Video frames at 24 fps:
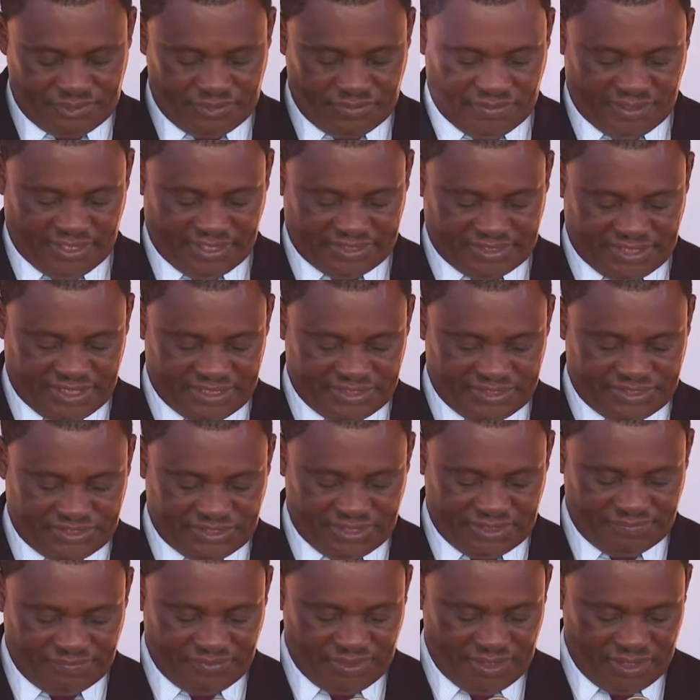Your Excellency,
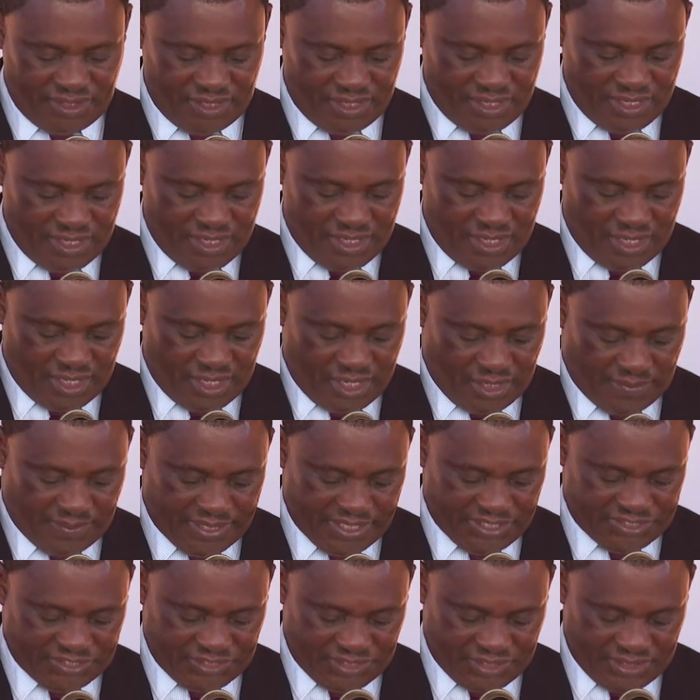our
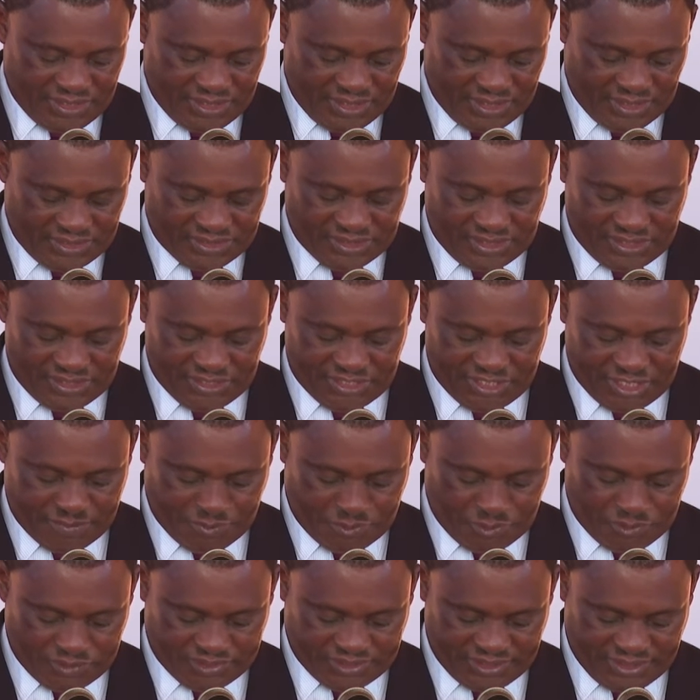nation has a
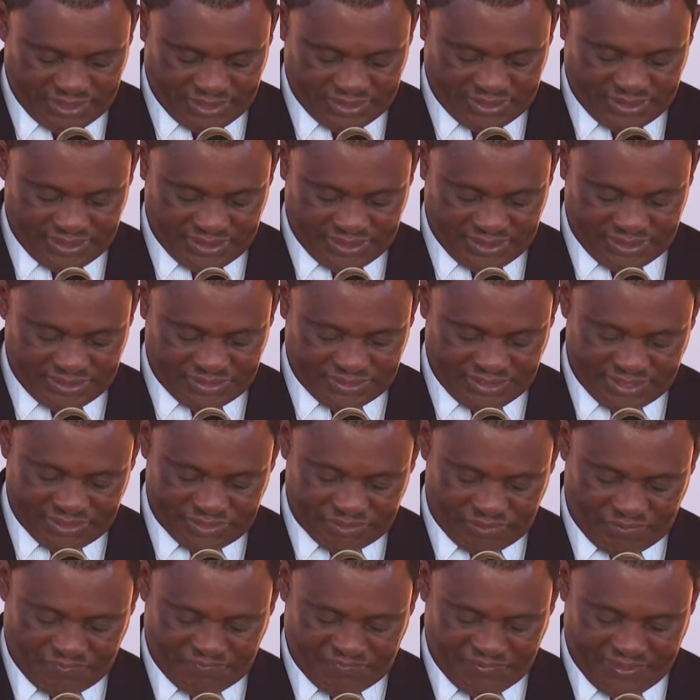deep-rooted
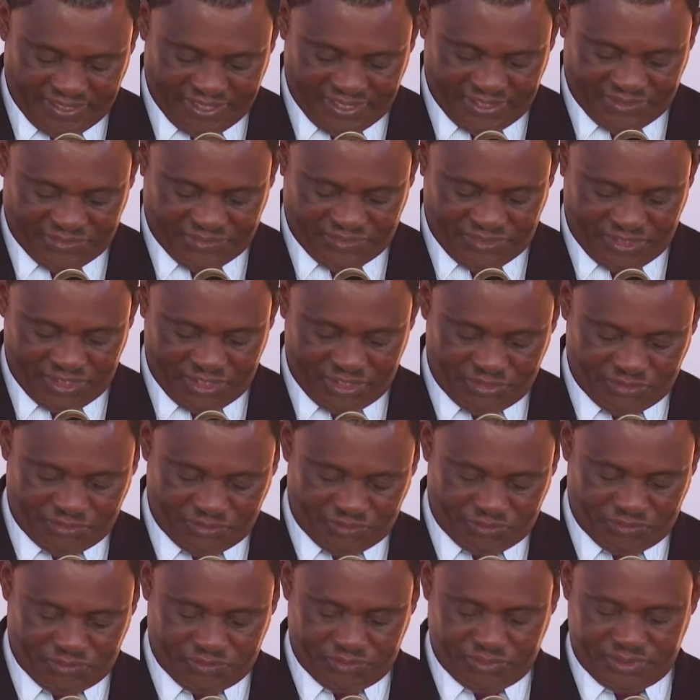sense of faith
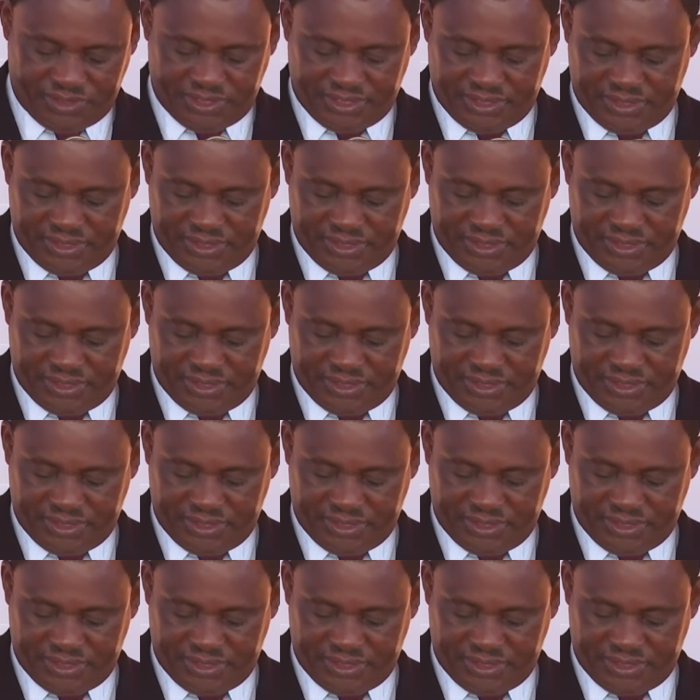through